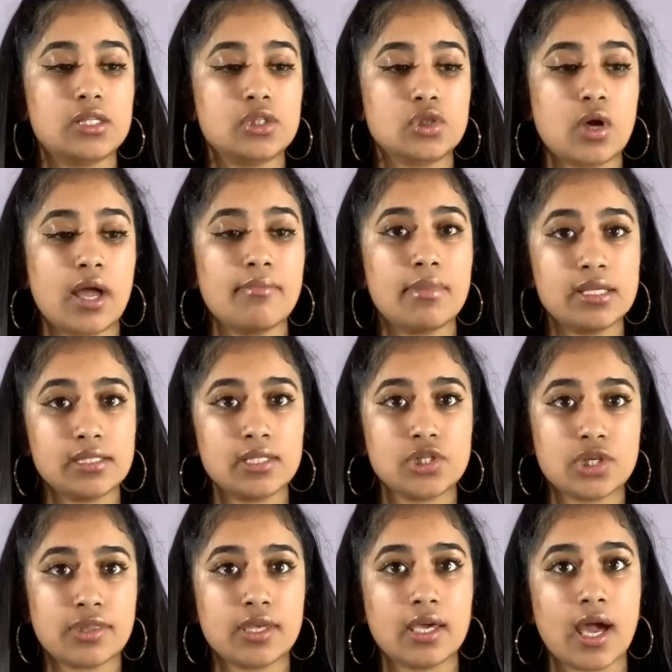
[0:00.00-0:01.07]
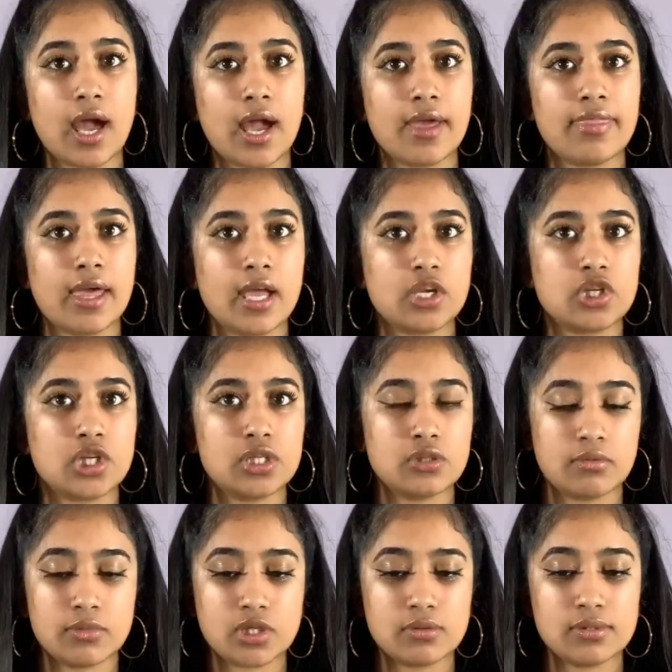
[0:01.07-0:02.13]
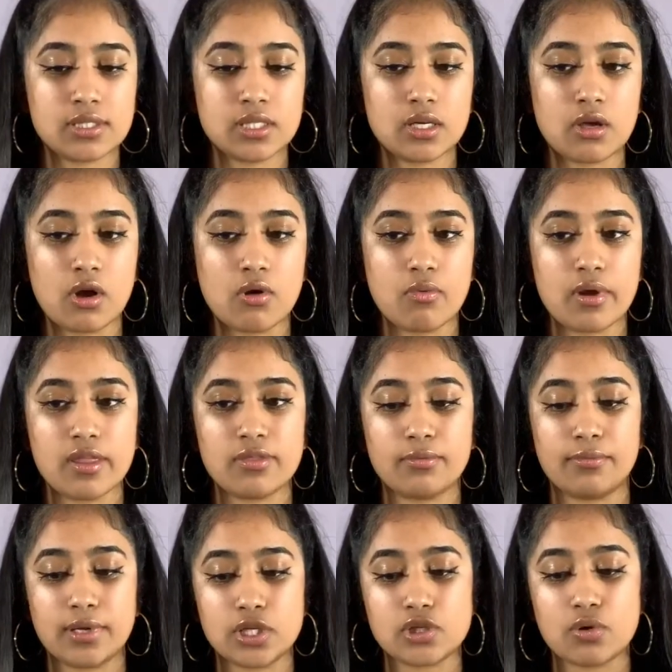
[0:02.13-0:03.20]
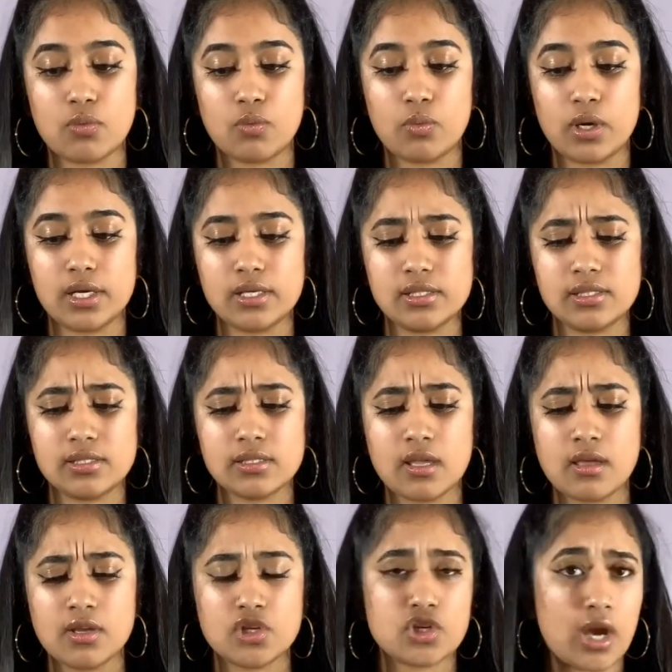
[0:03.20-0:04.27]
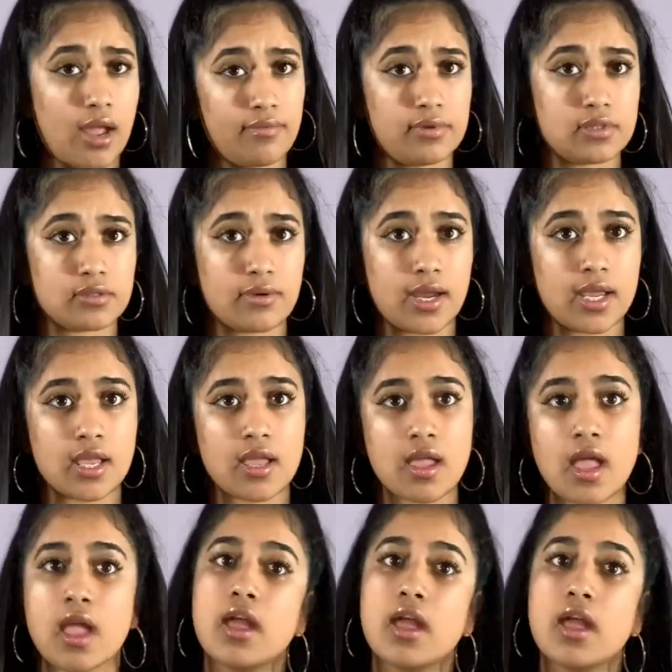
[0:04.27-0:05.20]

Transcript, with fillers: So I messaged the guy that she told me she was going to go with, which was Travis, right?